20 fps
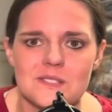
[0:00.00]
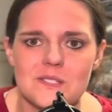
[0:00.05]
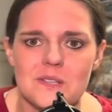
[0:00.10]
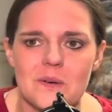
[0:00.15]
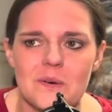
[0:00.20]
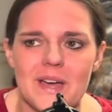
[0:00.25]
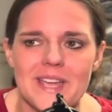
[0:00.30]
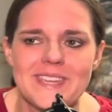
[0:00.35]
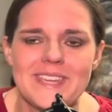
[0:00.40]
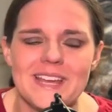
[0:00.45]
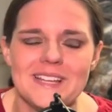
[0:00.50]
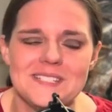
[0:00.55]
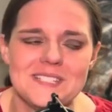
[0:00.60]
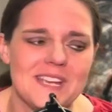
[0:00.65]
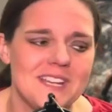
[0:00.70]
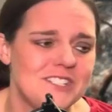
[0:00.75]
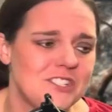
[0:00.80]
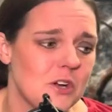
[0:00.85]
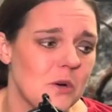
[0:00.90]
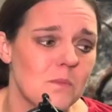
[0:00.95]
So I guess
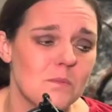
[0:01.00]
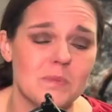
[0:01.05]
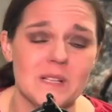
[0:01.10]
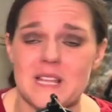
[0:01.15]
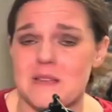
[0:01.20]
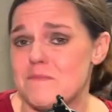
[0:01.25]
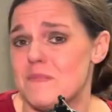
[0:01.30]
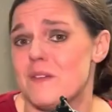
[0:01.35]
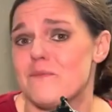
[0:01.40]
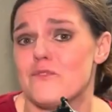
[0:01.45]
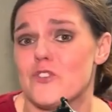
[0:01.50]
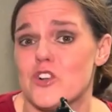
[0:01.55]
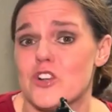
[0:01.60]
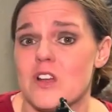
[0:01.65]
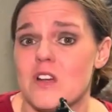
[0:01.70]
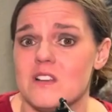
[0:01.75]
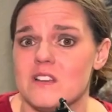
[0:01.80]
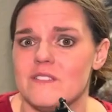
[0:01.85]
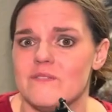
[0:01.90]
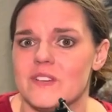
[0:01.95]
I don't blame them for
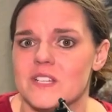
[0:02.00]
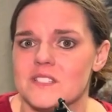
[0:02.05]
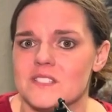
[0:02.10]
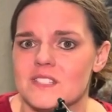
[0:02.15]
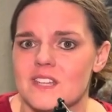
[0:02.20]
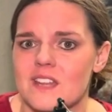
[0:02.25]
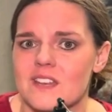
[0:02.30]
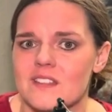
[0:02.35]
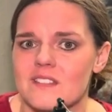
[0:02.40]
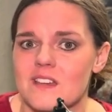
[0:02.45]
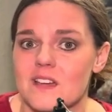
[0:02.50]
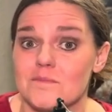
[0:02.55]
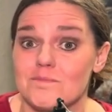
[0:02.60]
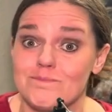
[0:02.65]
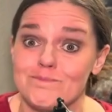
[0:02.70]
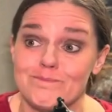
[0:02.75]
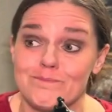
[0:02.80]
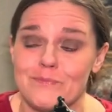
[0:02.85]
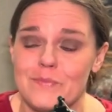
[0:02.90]
not investigating that.